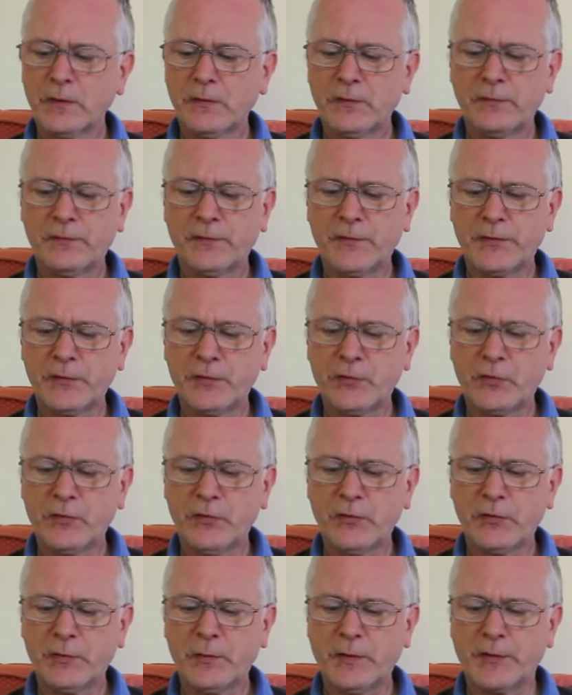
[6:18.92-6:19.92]
For the
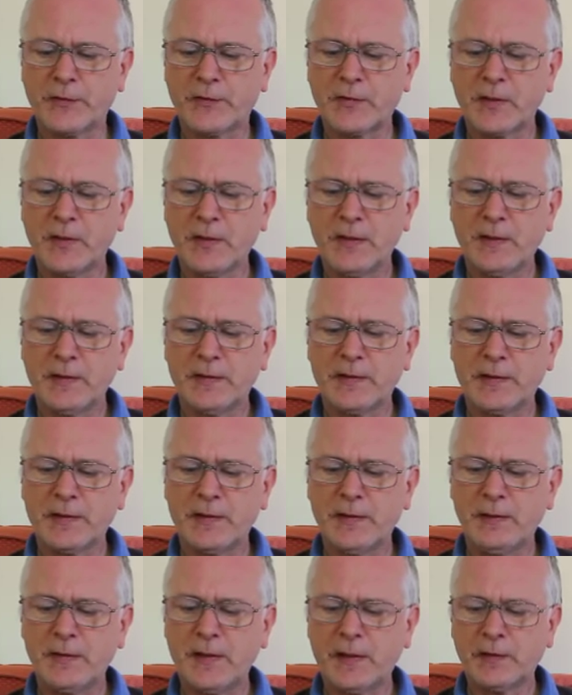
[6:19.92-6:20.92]
truth was that
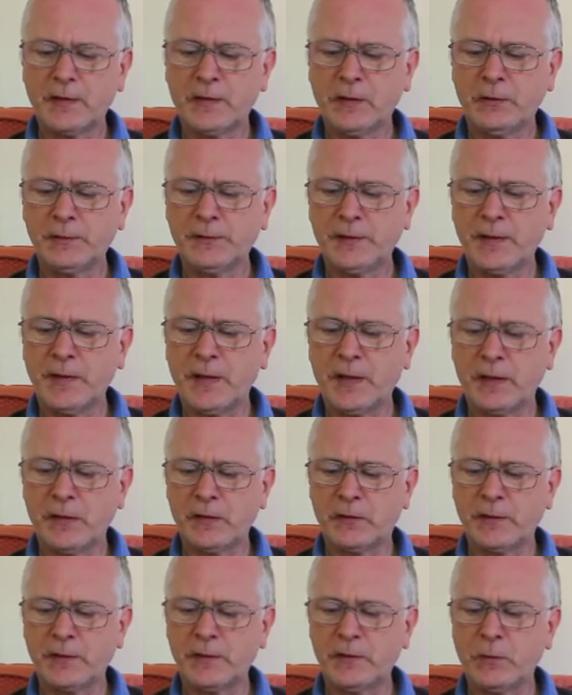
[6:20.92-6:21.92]
in that golden
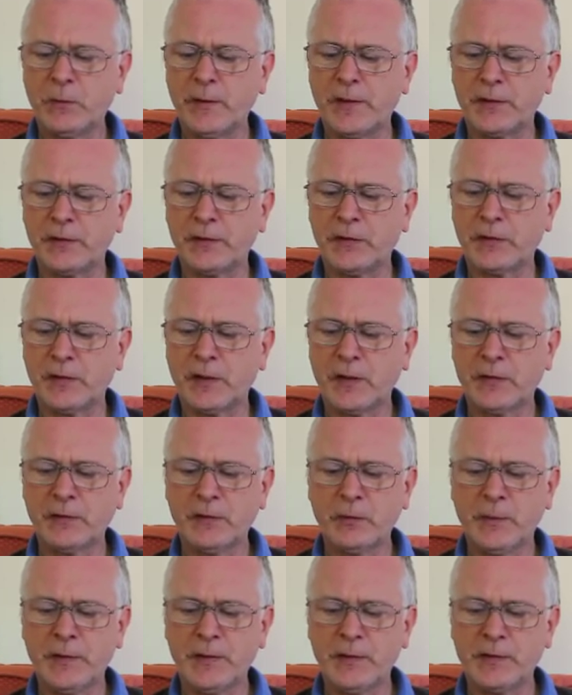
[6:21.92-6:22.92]
age when the witch and the
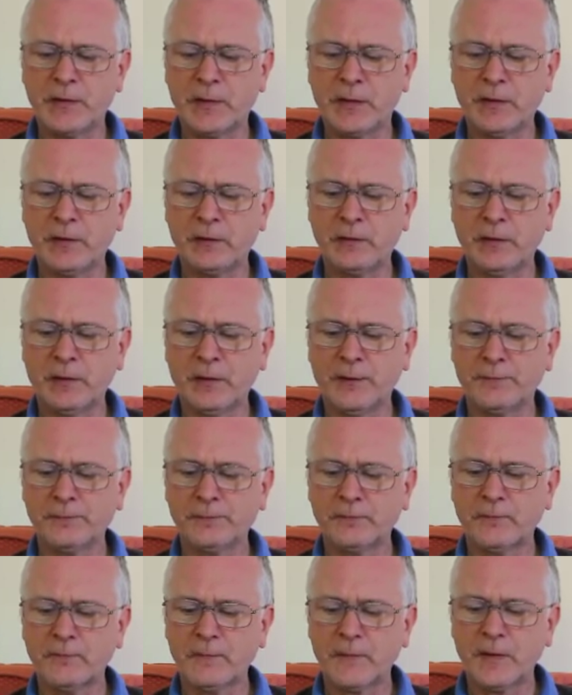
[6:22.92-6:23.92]
winter had gone,
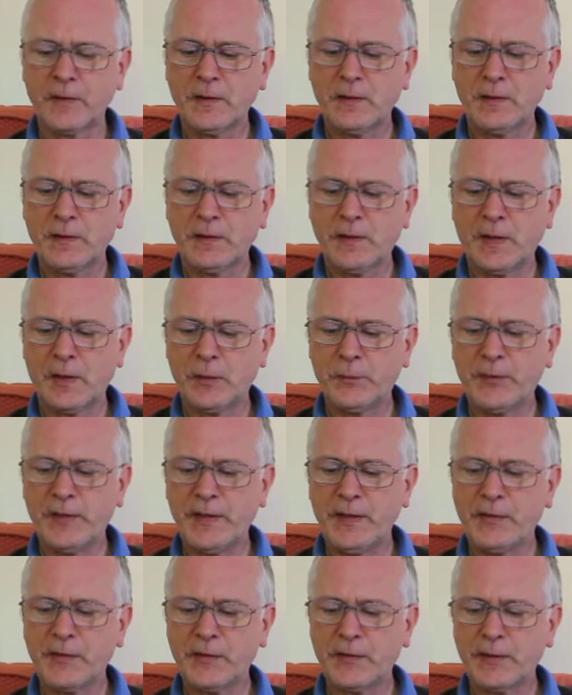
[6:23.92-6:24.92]
and
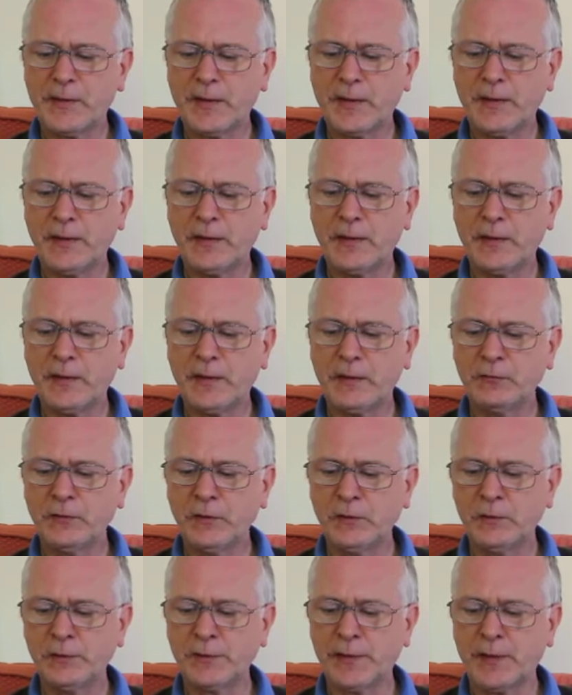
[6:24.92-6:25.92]
Peter the High King
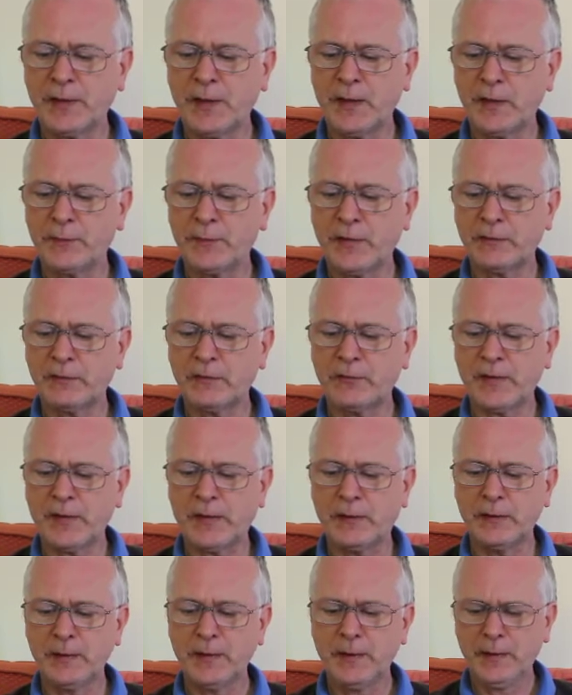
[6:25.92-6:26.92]
ruled at Cair
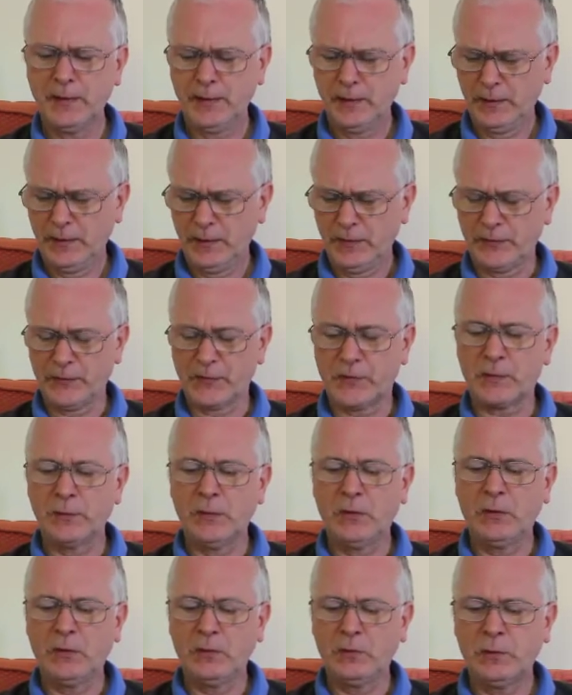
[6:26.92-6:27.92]
Paravel, the
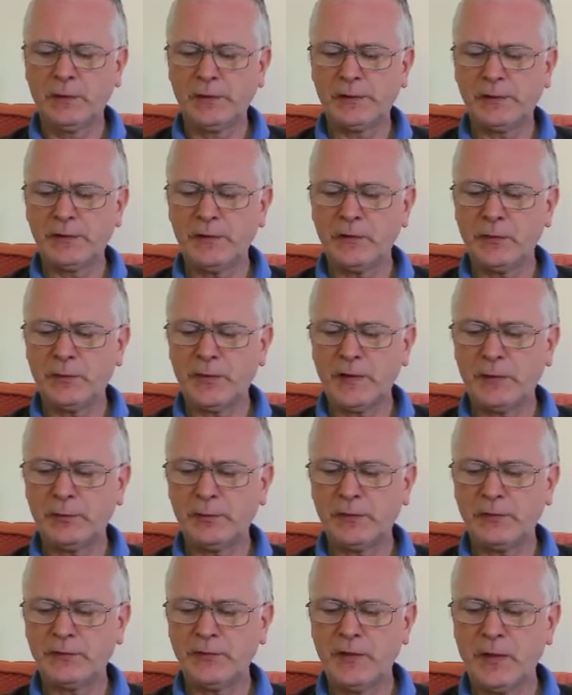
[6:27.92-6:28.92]
small woodland
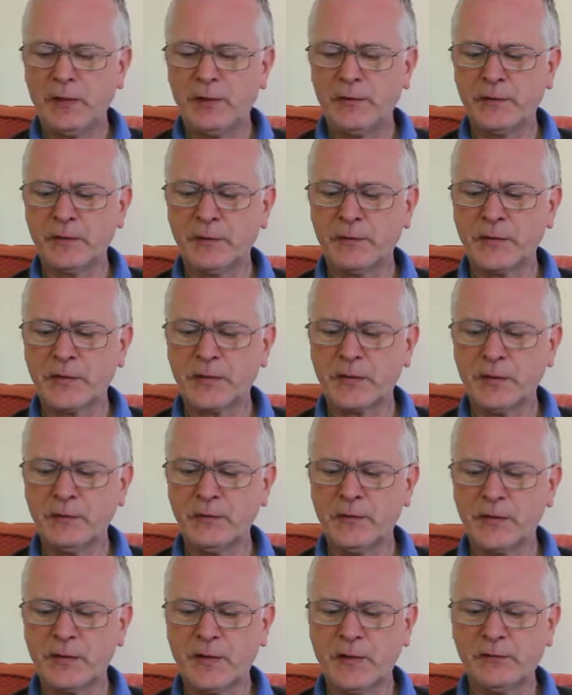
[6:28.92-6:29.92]
people of Narnia were so
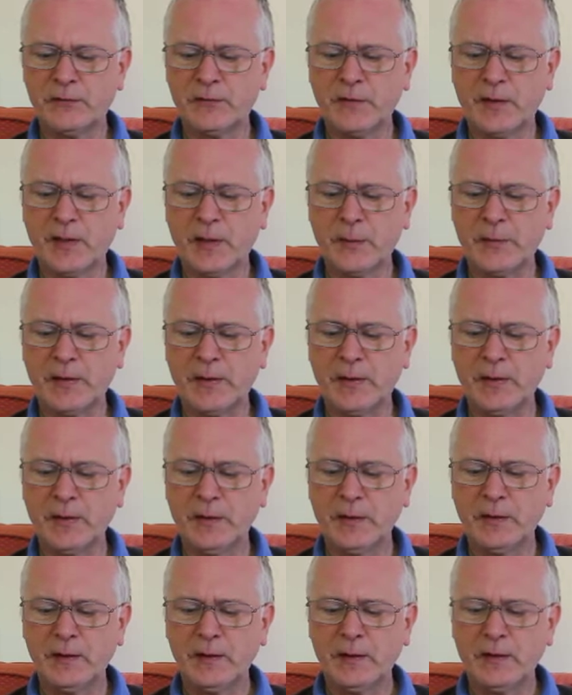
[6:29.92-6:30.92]
safe and happy
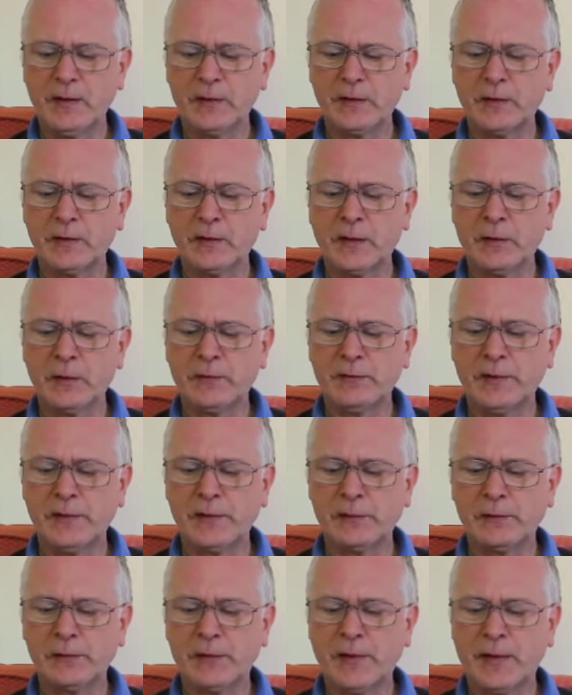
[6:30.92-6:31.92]
that they were a
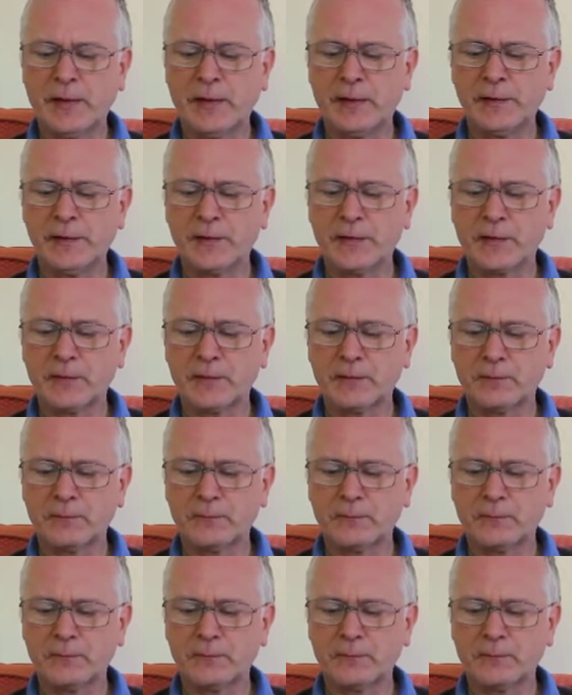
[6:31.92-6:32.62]
little careless.